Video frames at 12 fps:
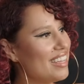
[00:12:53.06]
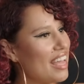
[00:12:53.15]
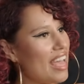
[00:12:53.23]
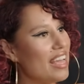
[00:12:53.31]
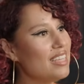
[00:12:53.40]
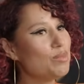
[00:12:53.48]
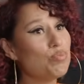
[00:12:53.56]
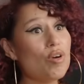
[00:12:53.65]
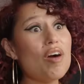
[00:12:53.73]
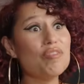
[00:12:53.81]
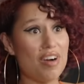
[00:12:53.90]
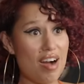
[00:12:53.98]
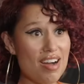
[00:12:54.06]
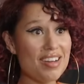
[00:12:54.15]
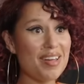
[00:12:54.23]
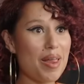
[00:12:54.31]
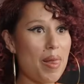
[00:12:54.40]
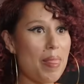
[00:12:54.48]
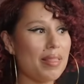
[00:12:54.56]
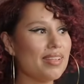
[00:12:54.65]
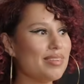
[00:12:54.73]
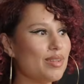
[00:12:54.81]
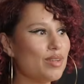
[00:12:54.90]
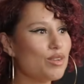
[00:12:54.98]
his brother
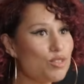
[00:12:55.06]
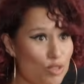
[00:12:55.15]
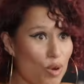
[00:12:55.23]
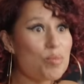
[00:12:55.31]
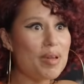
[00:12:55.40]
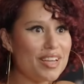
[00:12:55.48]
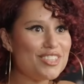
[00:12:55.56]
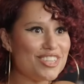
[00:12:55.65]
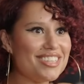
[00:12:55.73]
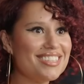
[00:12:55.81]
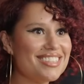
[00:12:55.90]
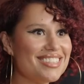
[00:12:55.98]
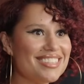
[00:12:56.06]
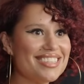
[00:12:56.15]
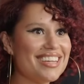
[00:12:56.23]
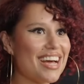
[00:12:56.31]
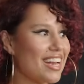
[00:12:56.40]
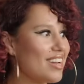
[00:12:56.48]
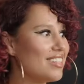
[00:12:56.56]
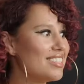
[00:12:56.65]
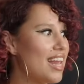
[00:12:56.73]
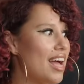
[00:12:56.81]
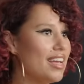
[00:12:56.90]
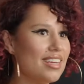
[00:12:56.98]
took pictures and i was
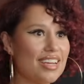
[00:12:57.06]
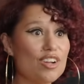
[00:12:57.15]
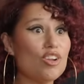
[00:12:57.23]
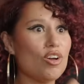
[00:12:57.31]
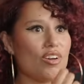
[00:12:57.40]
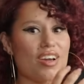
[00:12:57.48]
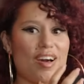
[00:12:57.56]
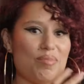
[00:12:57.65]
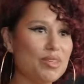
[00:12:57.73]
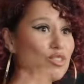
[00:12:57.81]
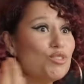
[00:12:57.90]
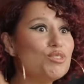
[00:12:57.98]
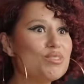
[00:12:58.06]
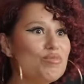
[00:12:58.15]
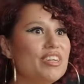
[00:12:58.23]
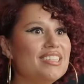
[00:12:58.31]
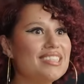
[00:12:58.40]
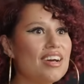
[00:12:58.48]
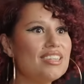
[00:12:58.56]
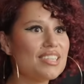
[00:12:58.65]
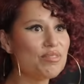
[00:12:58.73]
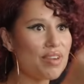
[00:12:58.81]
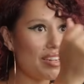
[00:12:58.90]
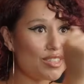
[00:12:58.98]
like look i've been doing some research
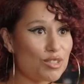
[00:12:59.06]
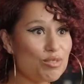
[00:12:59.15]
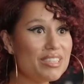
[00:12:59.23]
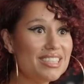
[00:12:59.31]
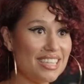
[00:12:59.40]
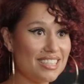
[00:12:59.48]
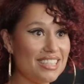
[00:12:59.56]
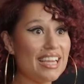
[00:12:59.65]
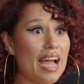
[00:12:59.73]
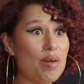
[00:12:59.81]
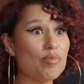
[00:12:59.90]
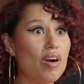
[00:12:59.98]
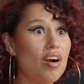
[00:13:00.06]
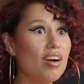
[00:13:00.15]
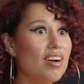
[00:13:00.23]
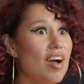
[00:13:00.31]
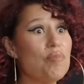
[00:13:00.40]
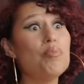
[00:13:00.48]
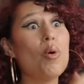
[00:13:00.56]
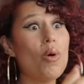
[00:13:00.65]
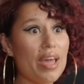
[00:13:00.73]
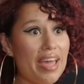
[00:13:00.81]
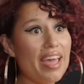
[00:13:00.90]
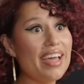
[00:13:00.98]
i found this 360 camera i
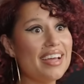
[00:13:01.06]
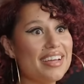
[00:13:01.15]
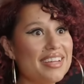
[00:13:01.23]
bought it